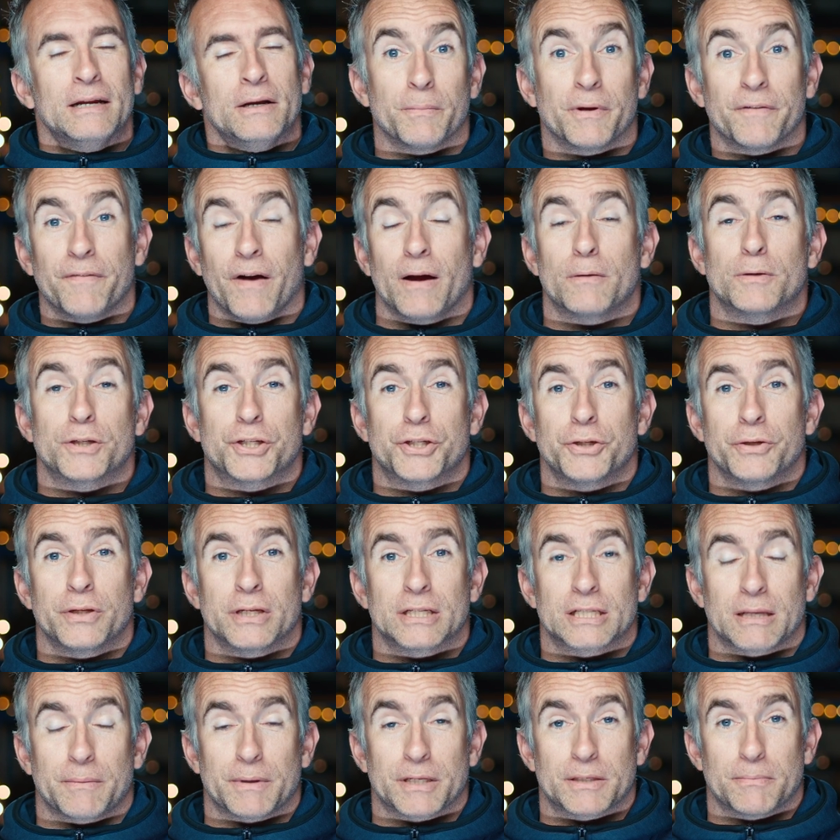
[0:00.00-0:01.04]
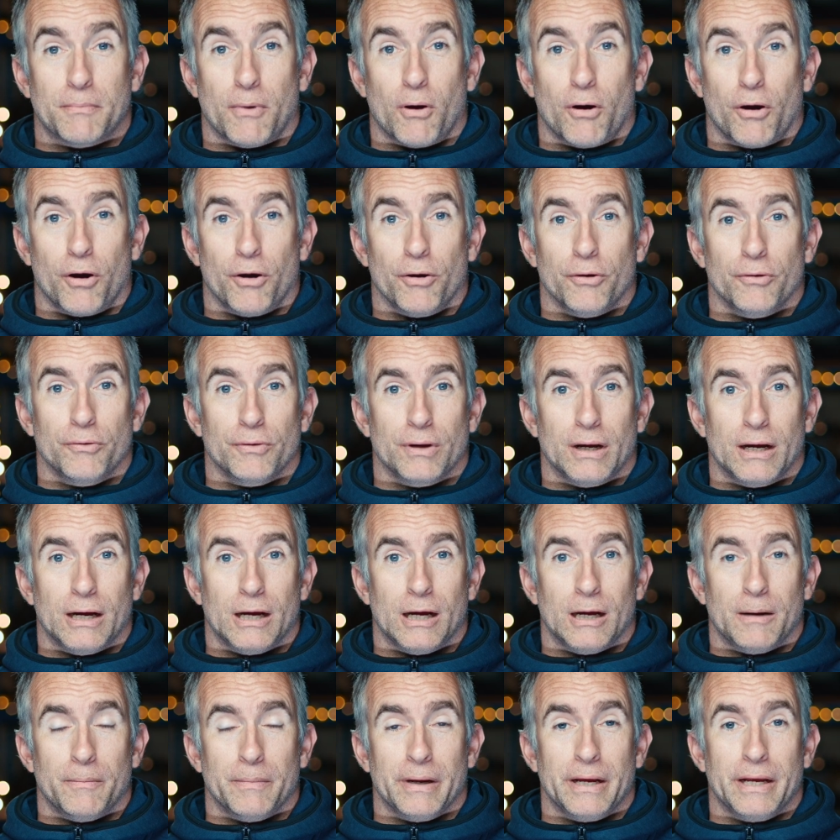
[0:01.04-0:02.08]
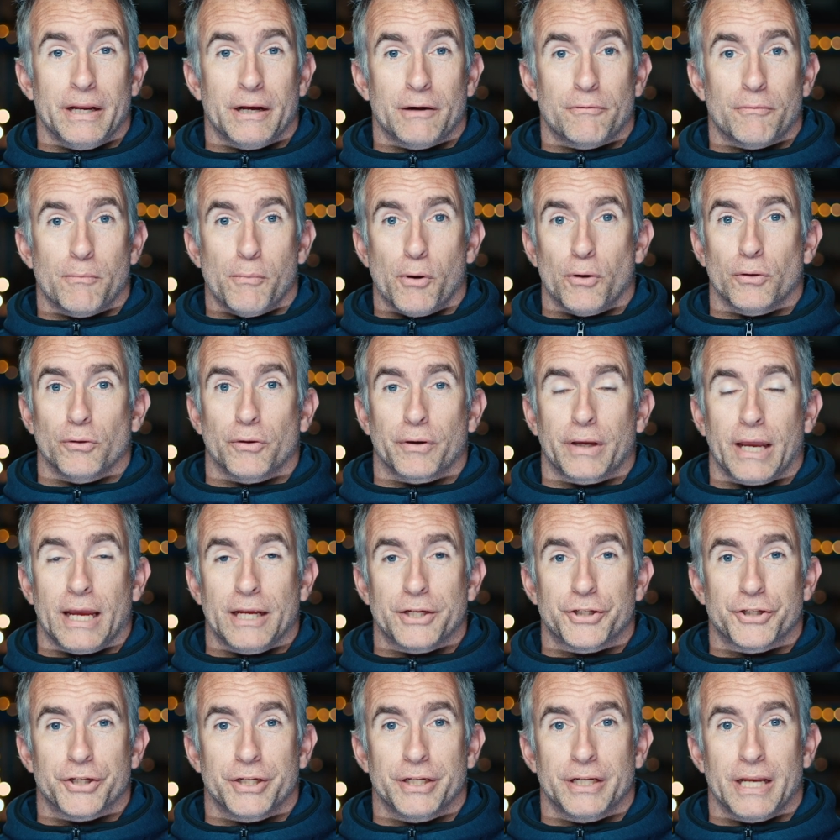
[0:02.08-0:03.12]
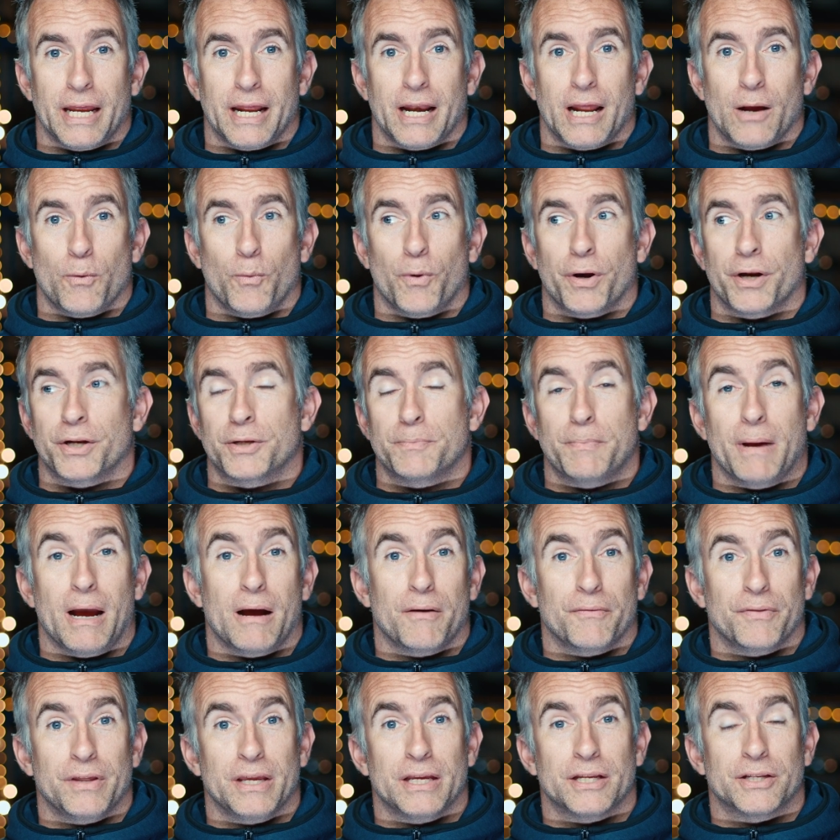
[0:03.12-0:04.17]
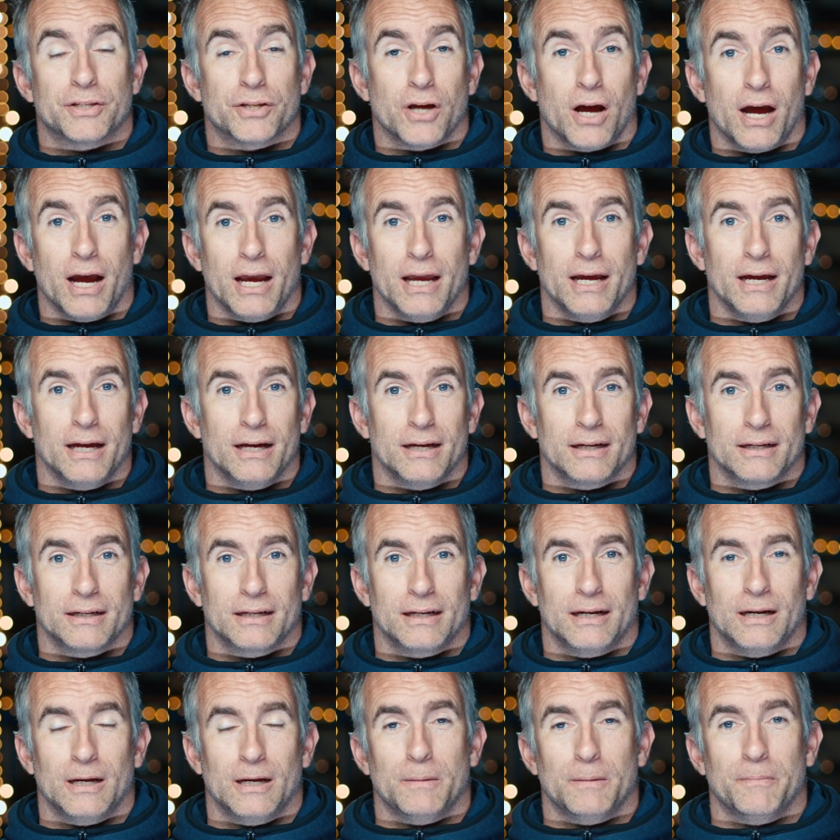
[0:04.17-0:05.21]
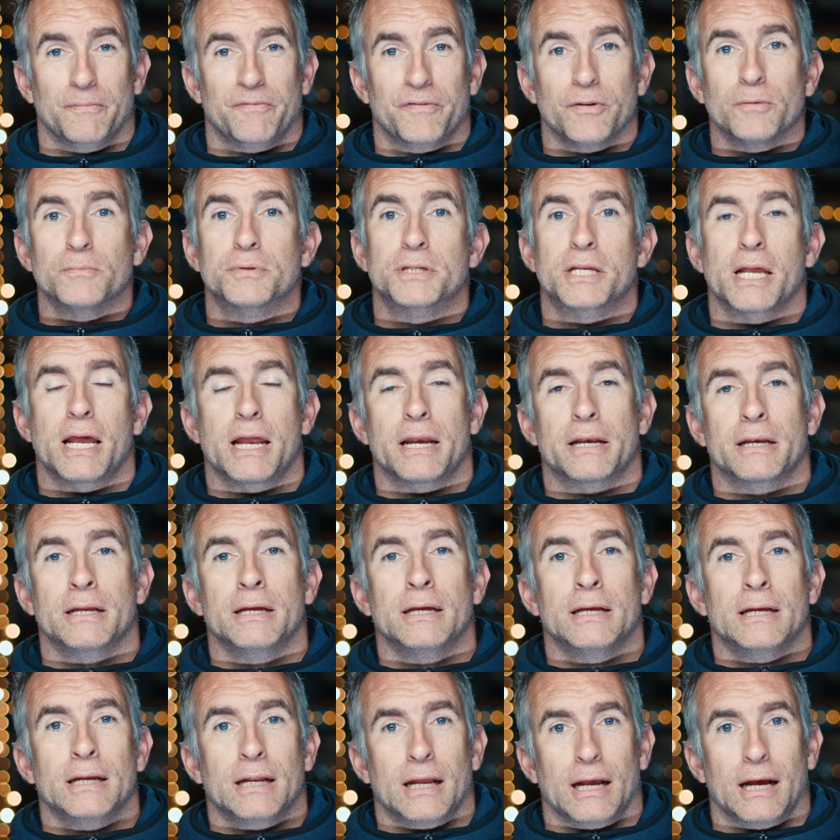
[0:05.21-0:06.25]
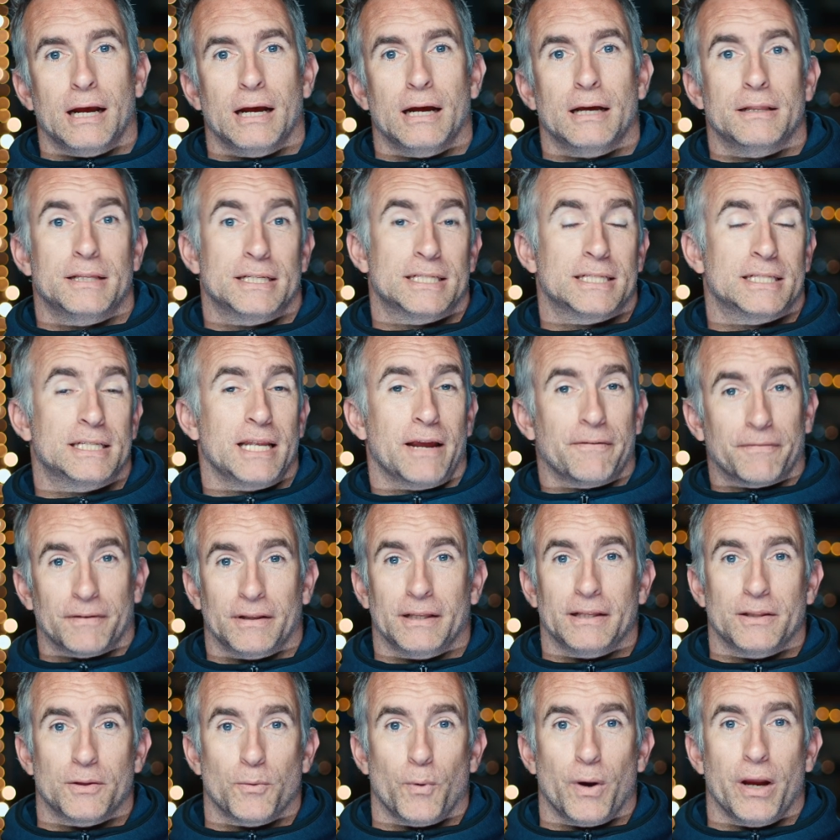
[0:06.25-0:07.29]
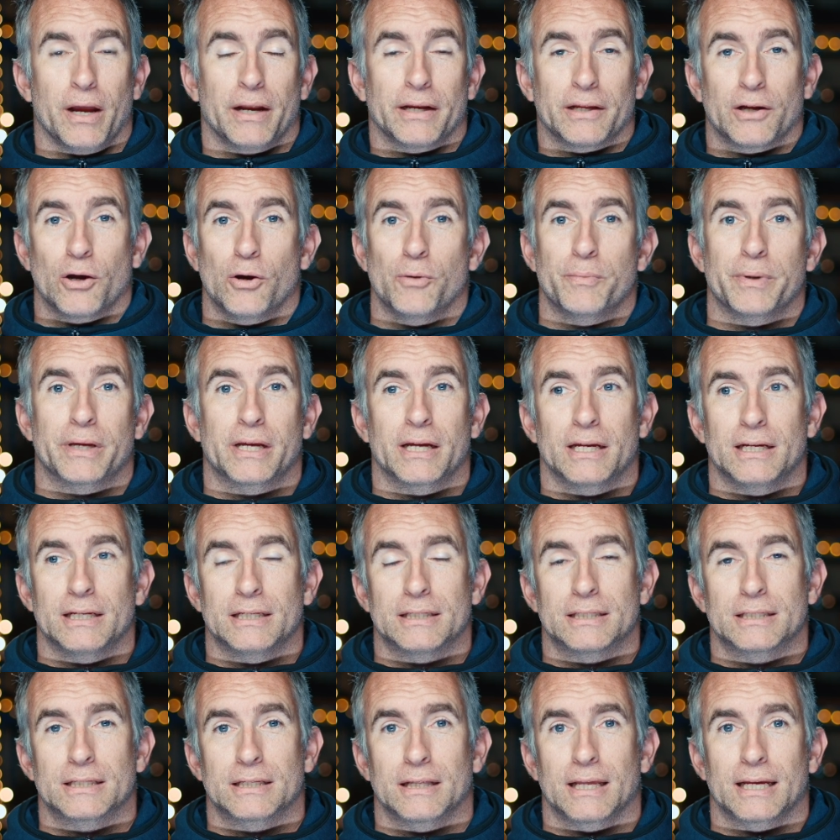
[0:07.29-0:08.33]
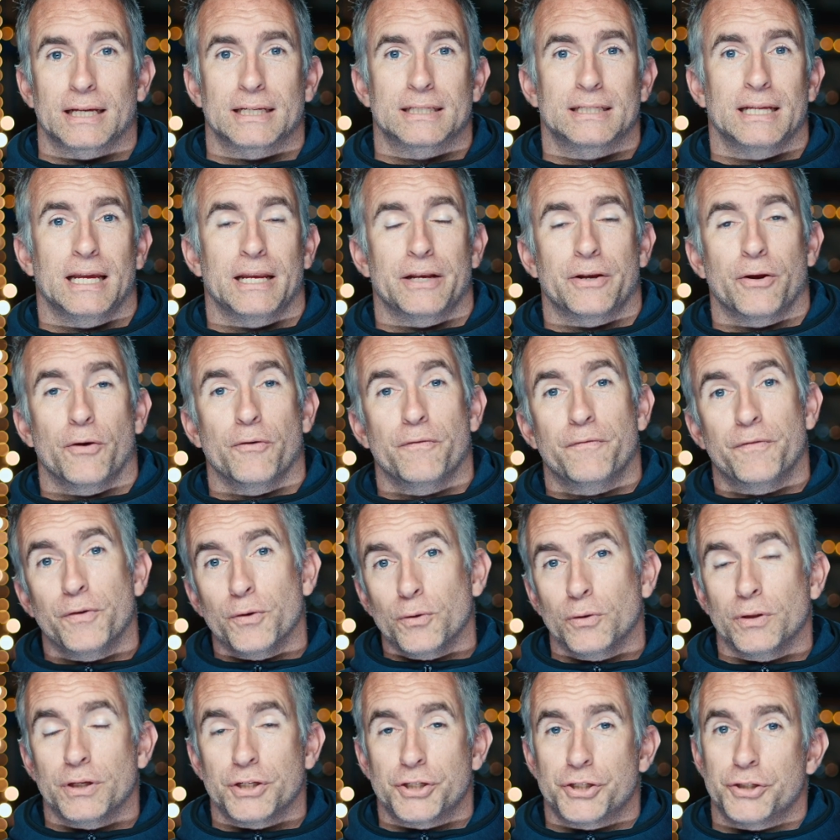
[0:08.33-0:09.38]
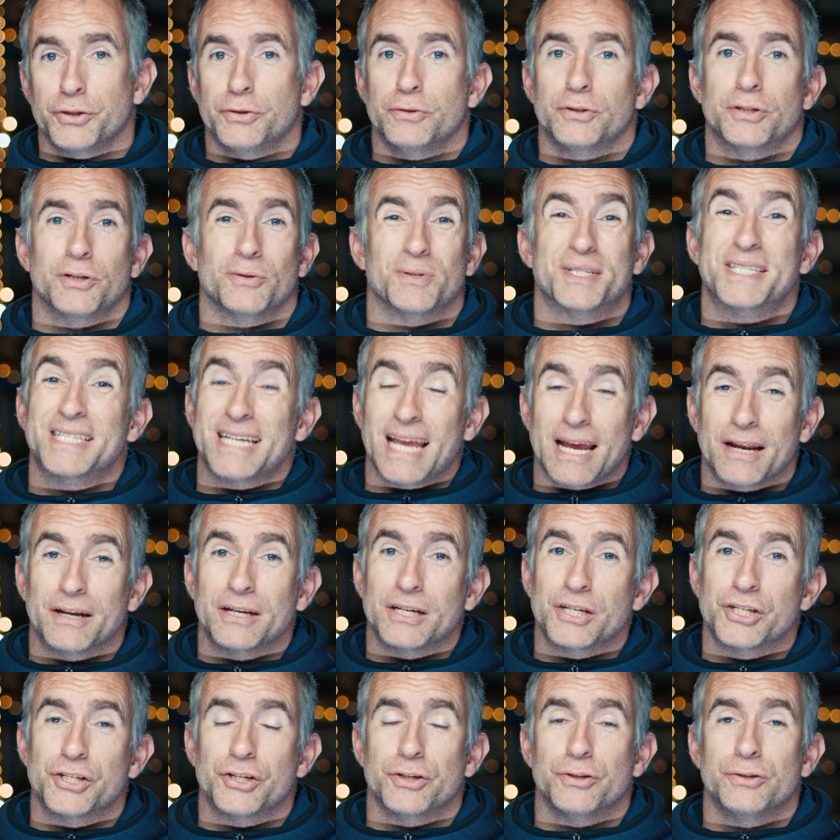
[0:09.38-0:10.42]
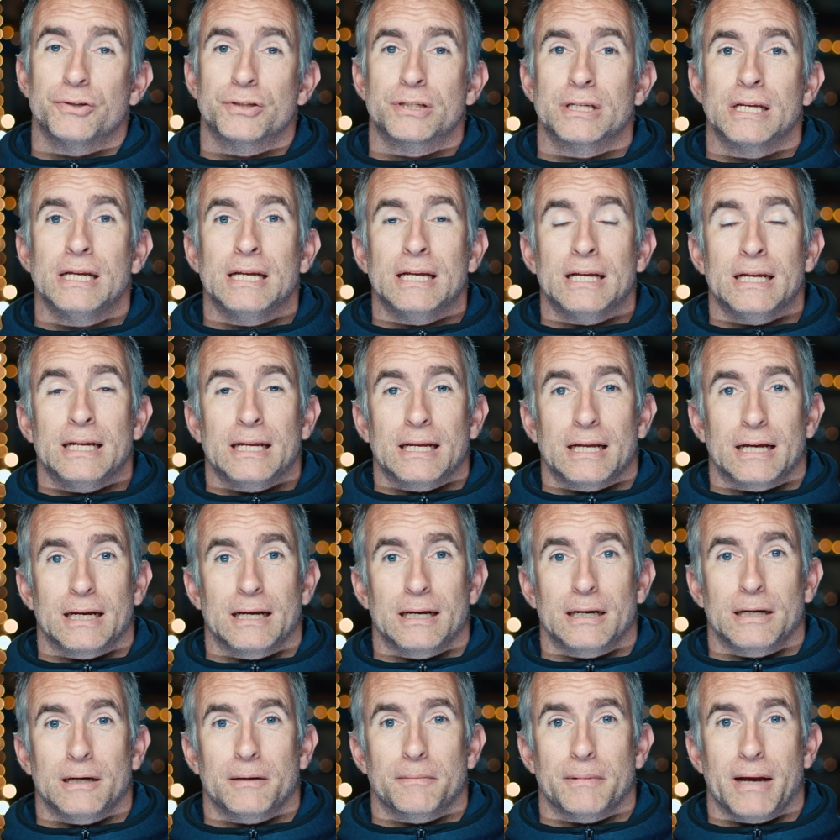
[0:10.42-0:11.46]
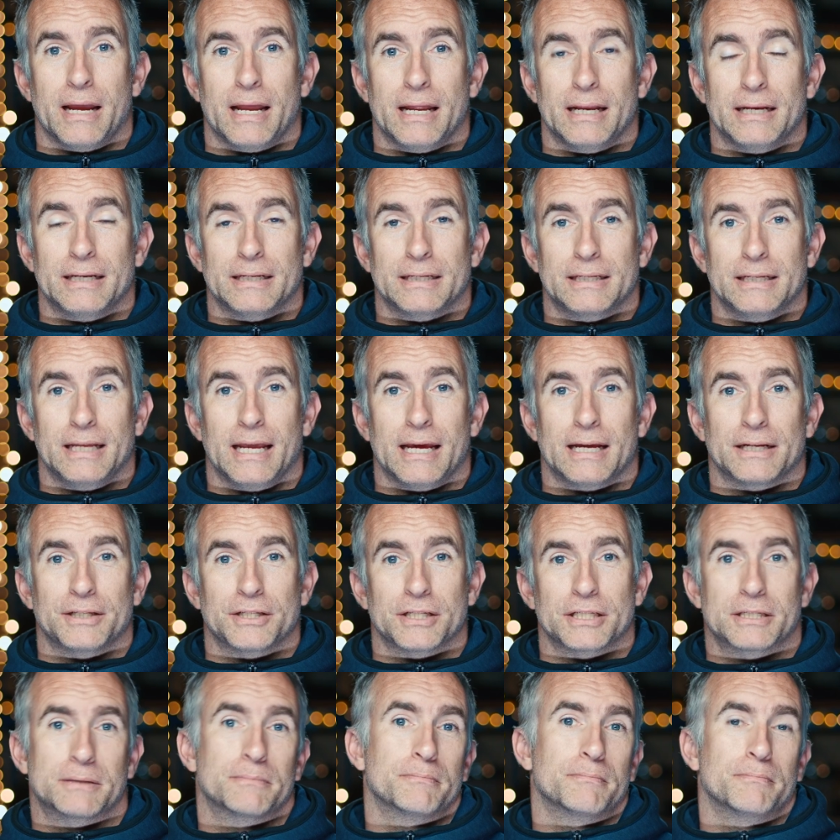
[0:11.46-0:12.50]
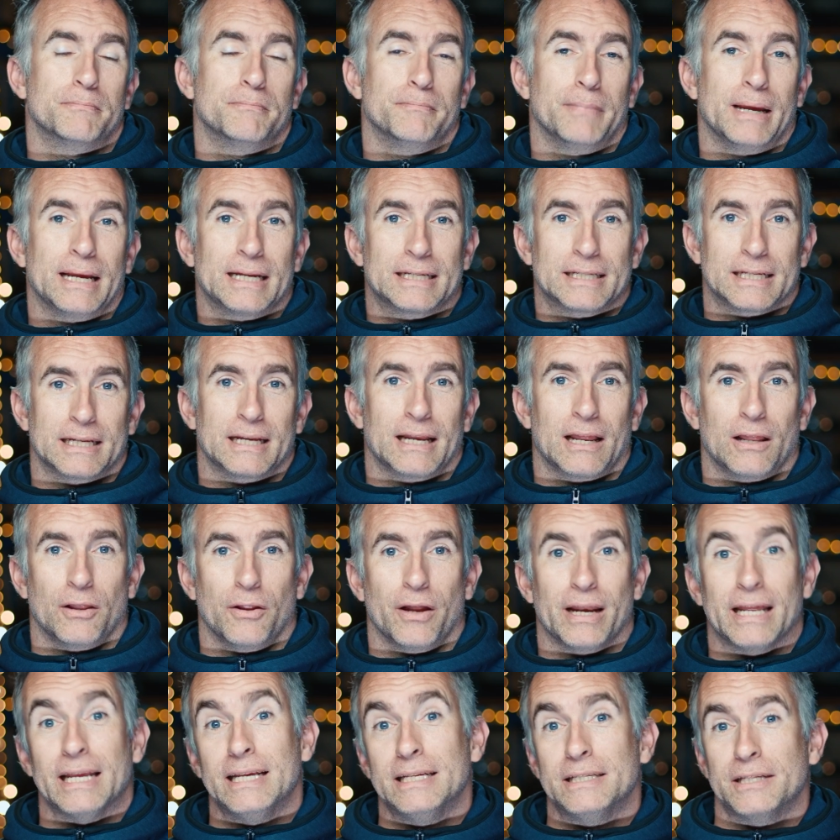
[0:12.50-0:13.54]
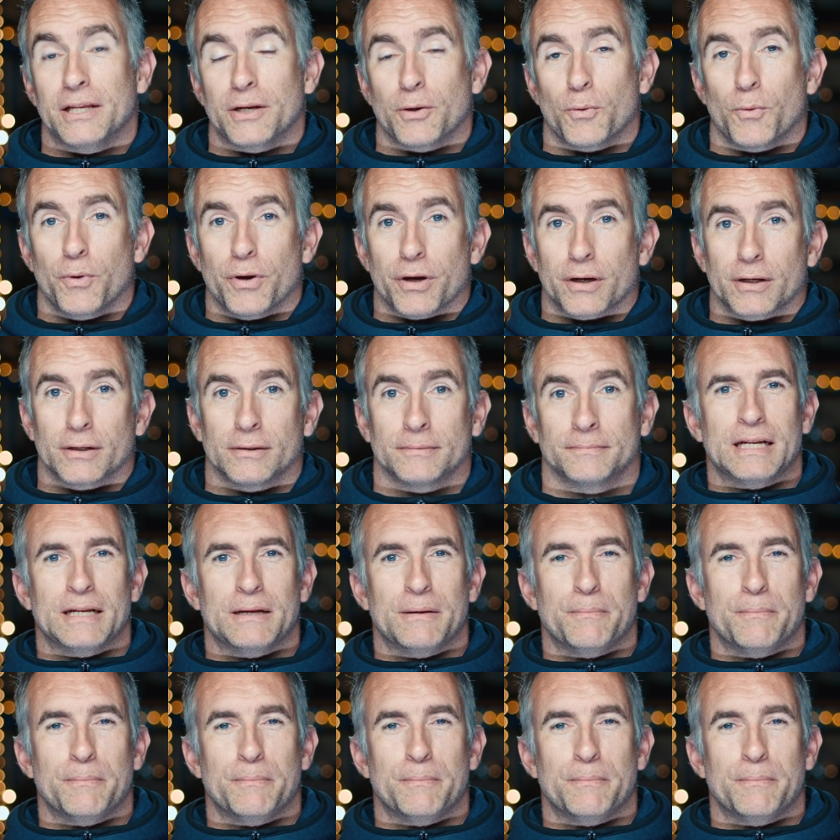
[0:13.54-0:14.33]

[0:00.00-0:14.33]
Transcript: But if I was shooting something tomorrow in a remote location and I wanted to power the entire film set, this is definitely the way I go, because like I said, no fuel issues, no sound issues, and yeah, it just makes it a lot easier to work.